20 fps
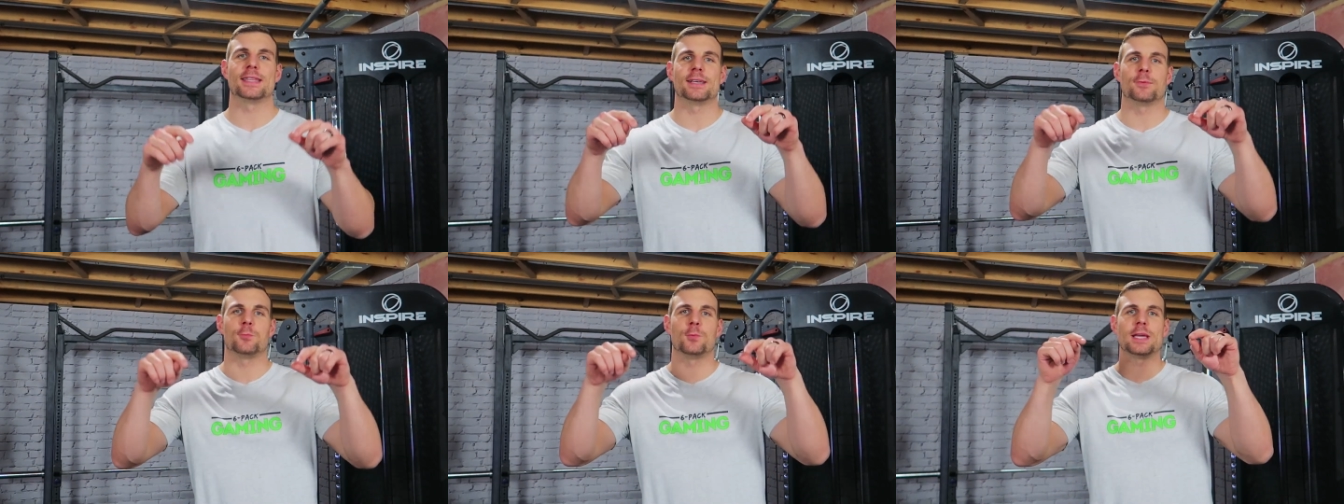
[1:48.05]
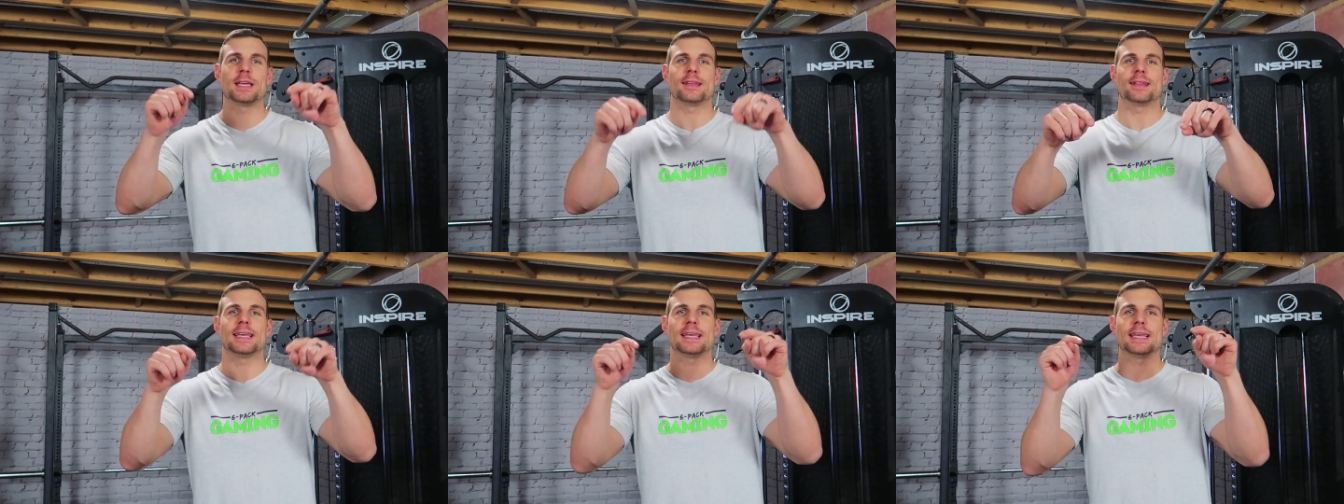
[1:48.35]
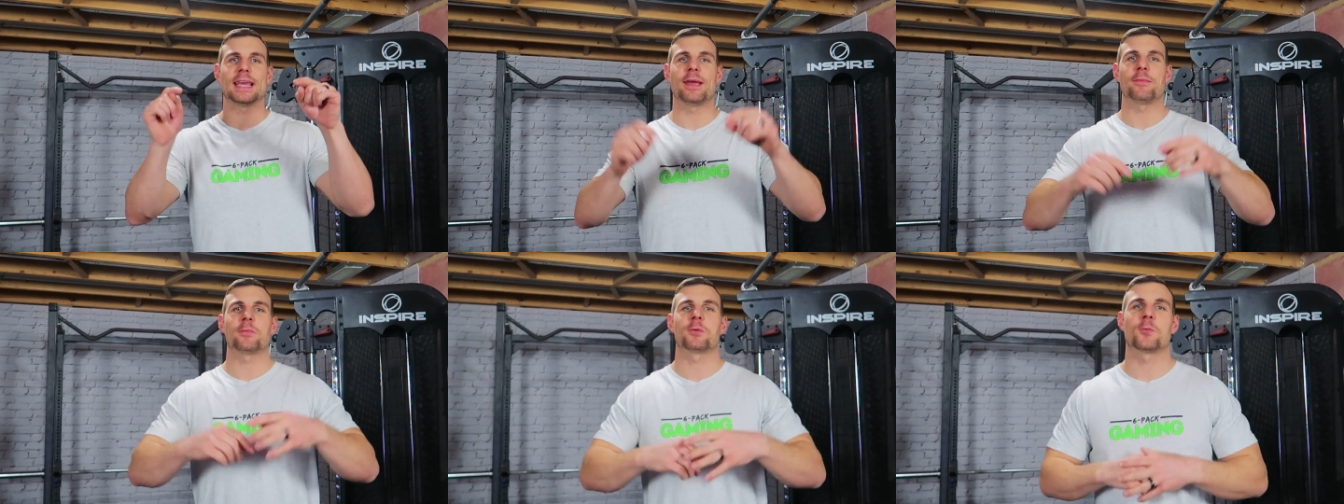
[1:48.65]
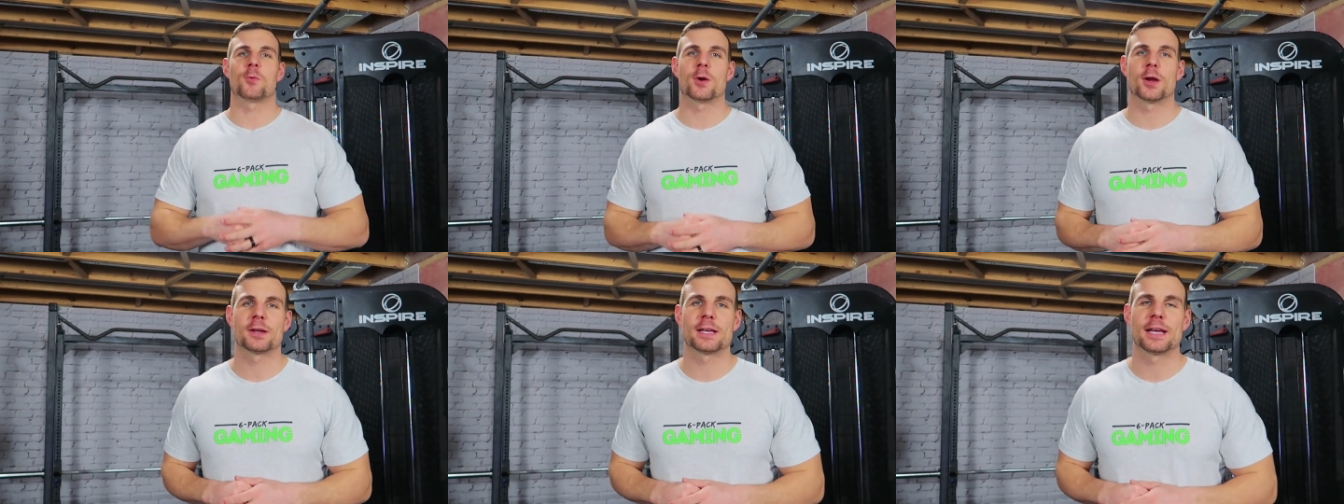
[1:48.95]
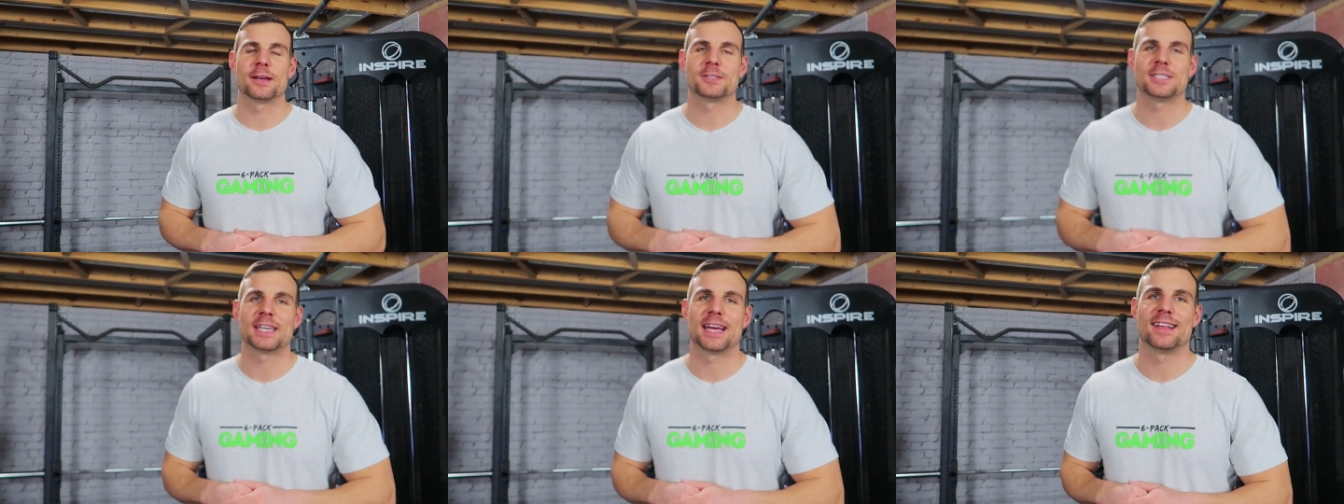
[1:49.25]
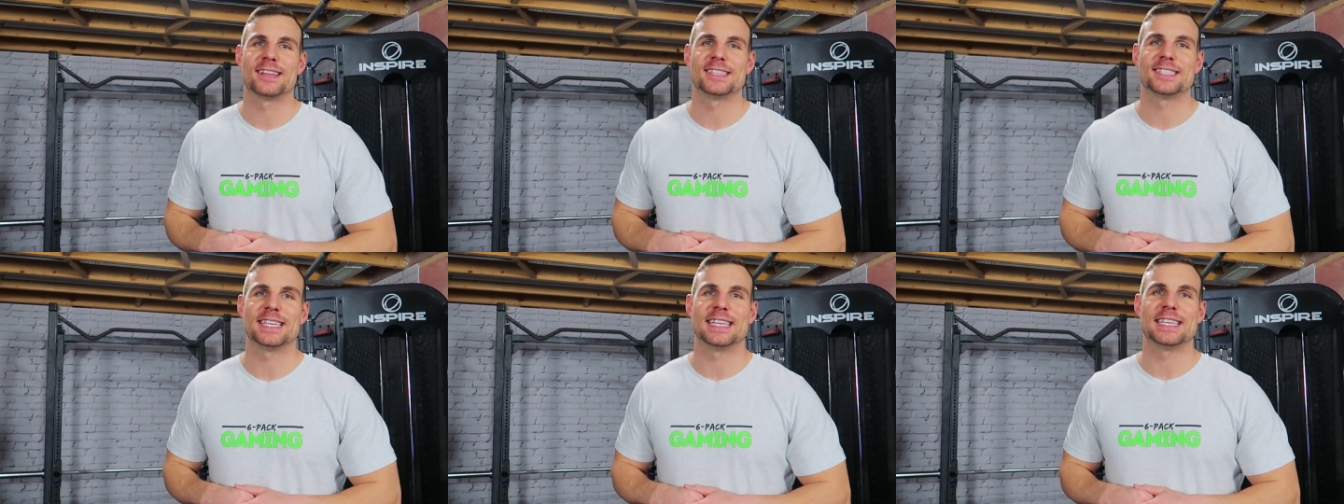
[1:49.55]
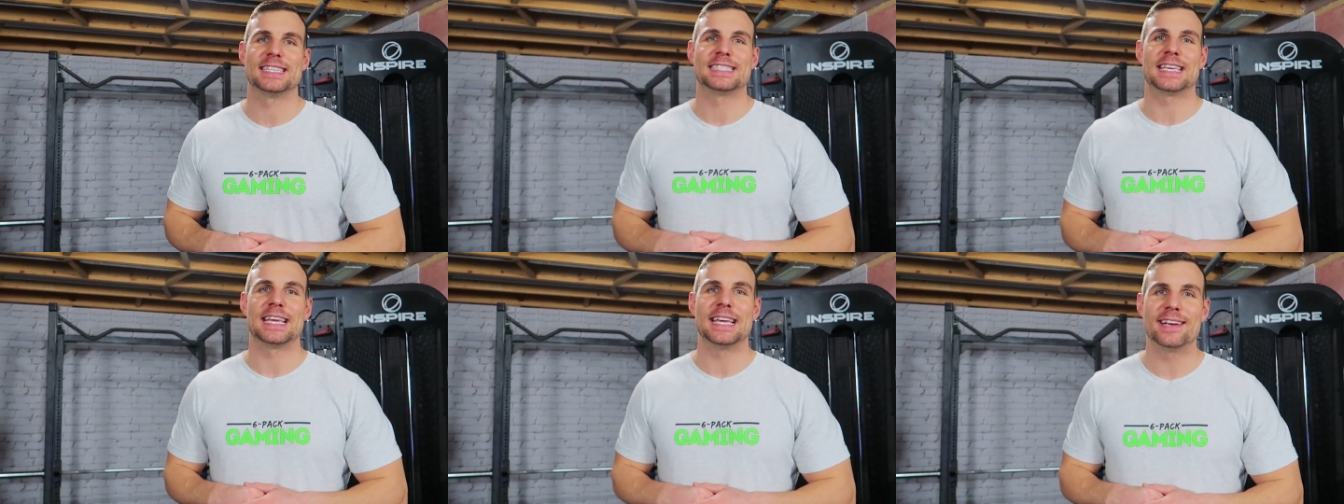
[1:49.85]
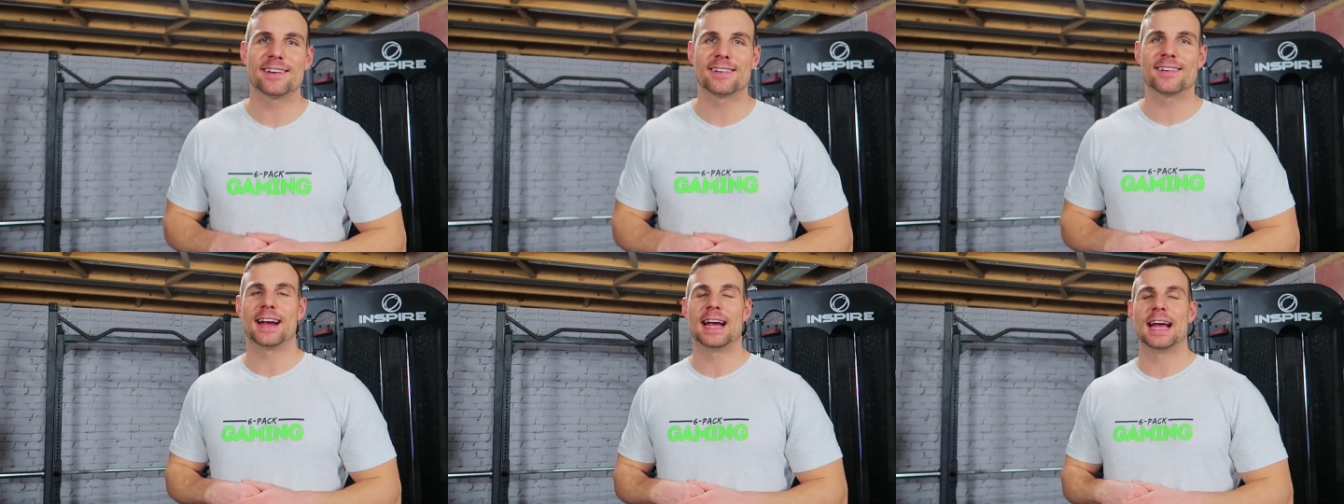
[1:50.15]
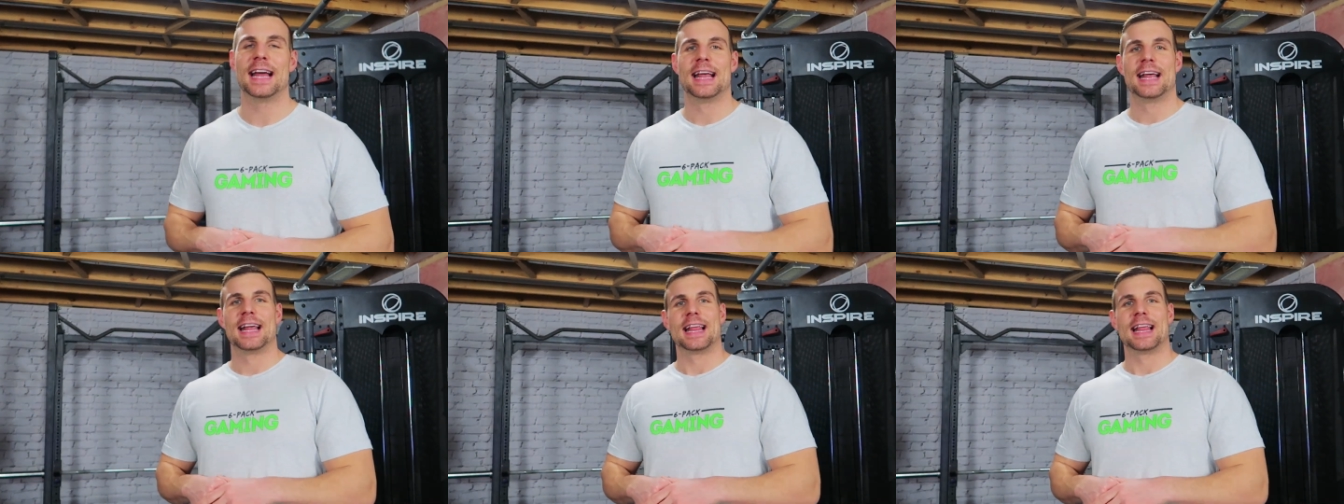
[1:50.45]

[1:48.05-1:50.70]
The weekly gamer workout challenge is here.